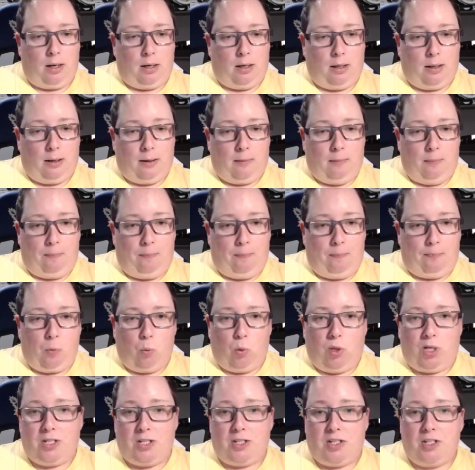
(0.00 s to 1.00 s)
Um,
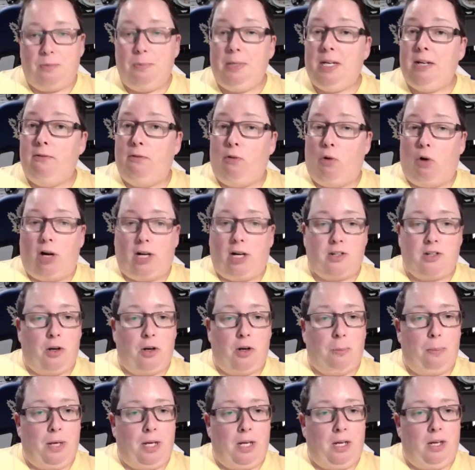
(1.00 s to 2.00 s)
what does this mean for
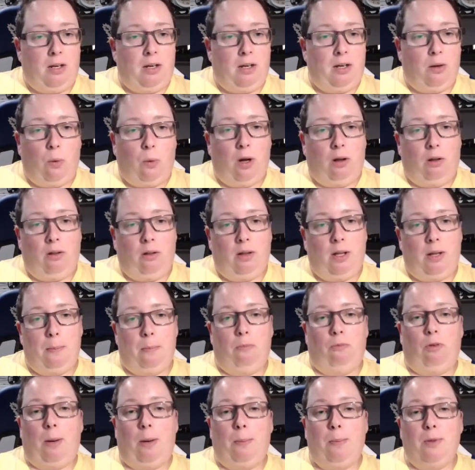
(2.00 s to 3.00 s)
XRP? Well,
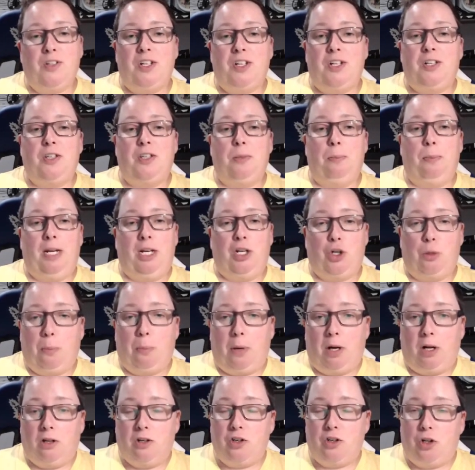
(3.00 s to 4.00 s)
it represents a
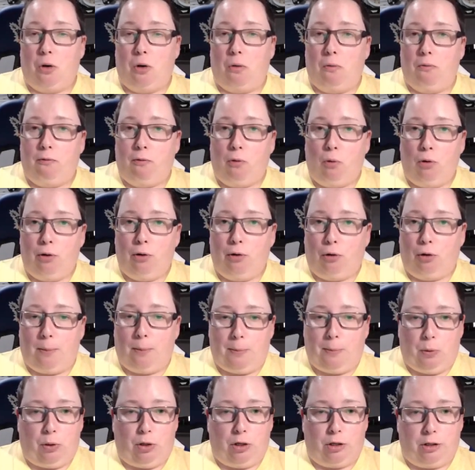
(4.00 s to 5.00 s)
major milestone for the
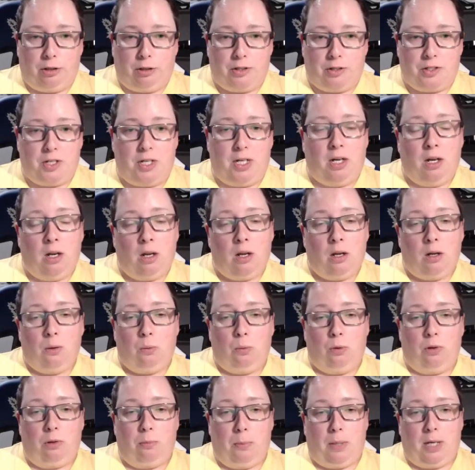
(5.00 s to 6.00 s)
cryptocurrency.
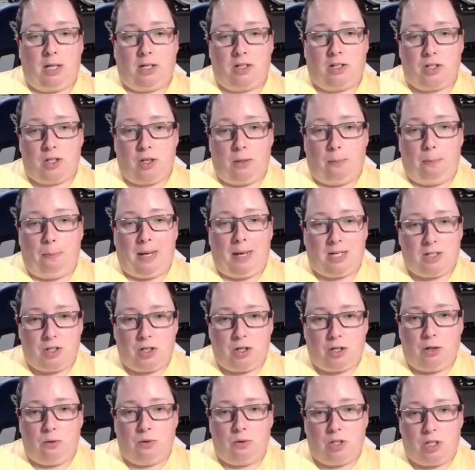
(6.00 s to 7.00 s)
With Mex
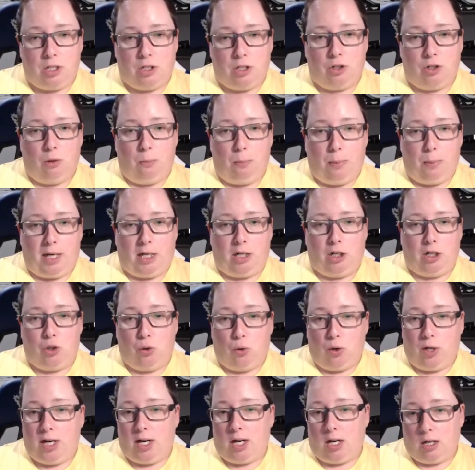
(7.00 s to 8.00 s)
Mexico's digital bank
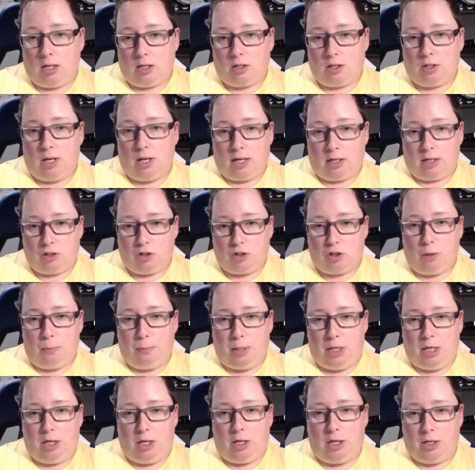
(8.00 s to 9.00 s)
joining,
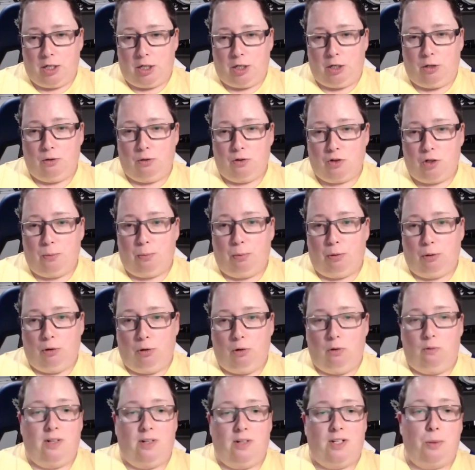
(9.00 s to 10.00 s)
XRP continues to
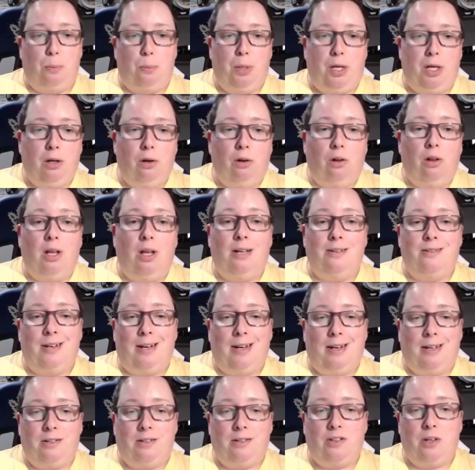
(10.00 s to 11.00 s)
prove its appeal as
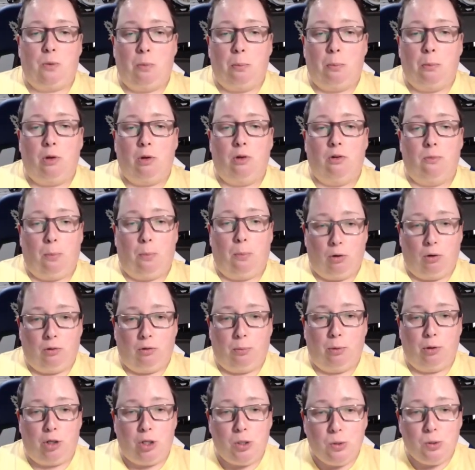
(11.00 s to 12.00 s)
an asset with mul
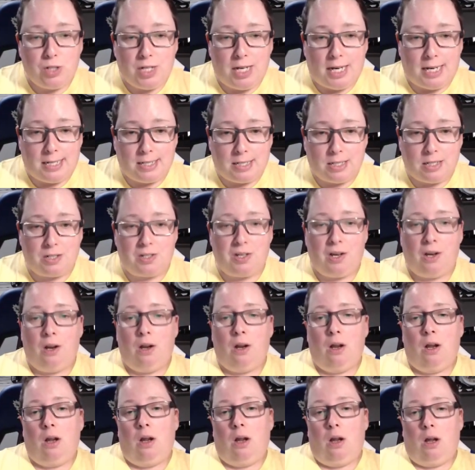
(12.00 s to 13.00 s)
multiple use cases
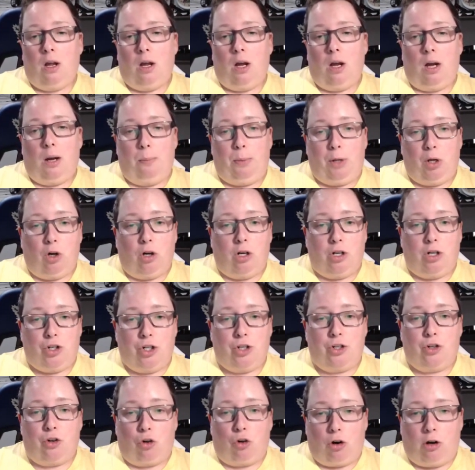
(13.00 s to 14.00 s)
uh, beyond
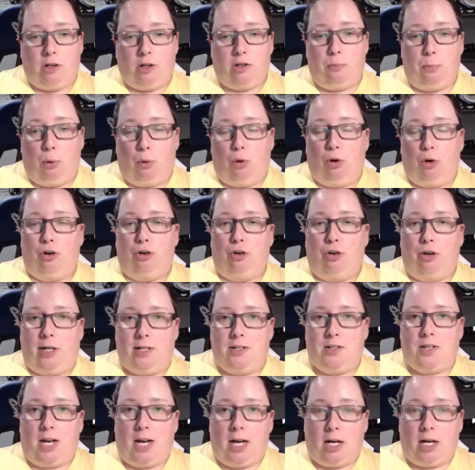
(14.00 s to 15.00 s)
just cross border
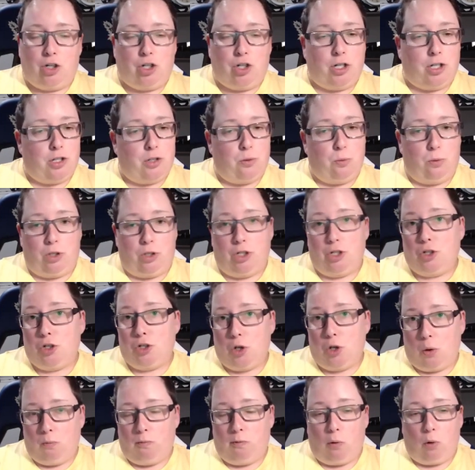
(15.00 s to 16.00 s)
transactions, which
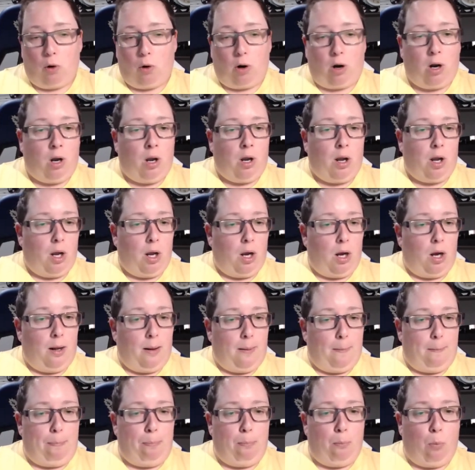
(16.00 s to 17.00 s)
it's known for.
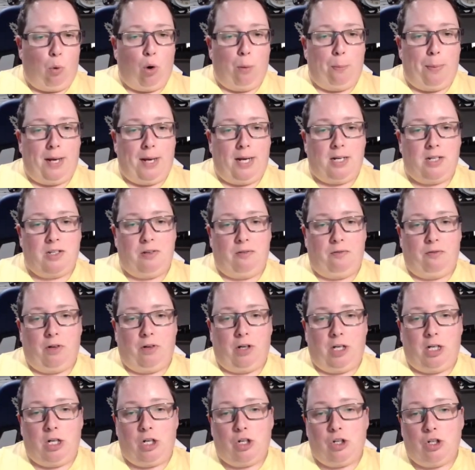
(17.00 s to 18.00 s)
Um, more banks and
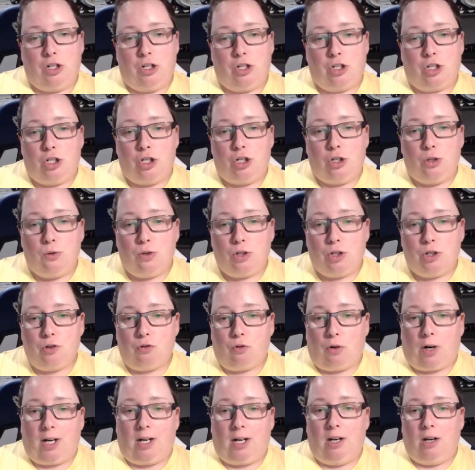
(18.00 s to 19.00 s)
financial
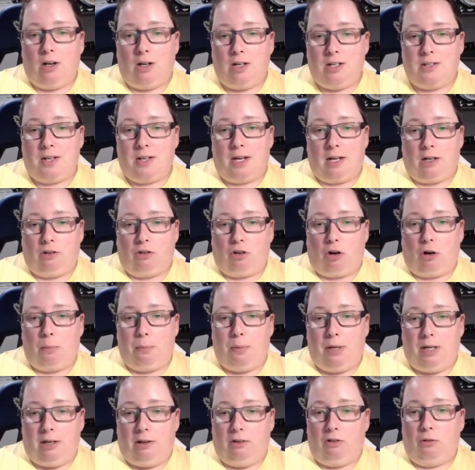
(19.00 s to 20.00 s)
institutions recognize
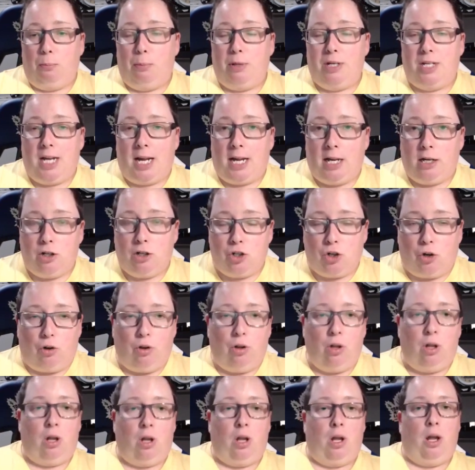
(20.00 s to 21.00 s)
XRP's
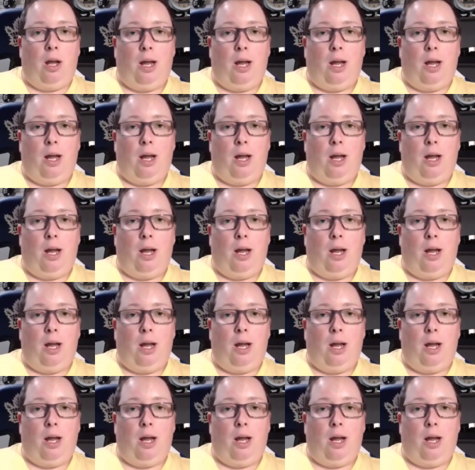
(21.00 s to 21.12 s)
potential.